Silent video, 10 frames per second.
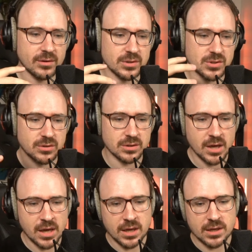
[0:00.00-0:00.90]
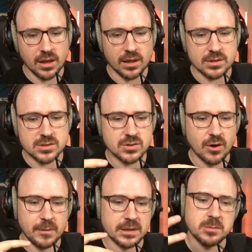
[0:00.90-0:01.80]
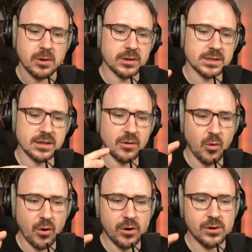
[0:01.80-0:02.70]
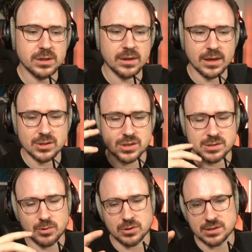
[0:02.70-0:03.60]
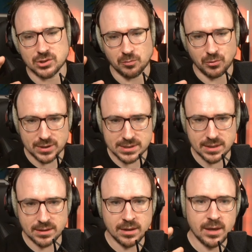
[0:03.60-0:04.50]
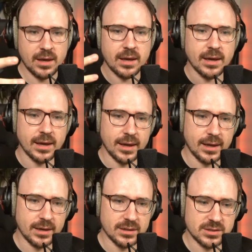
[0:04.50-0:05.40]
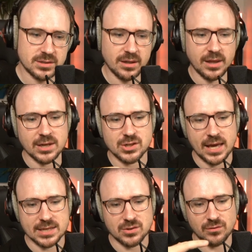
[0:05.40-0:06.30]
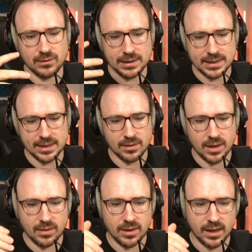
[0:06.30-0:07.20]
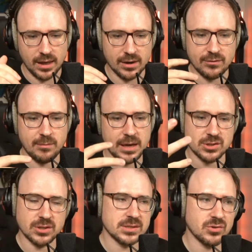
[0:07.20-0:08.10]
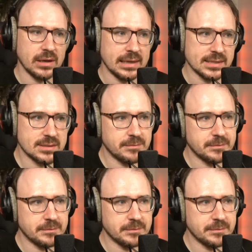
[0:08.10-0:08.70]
We should stop exploiting the world. And then she's put into prison, and then she has to flee, and then the information is released.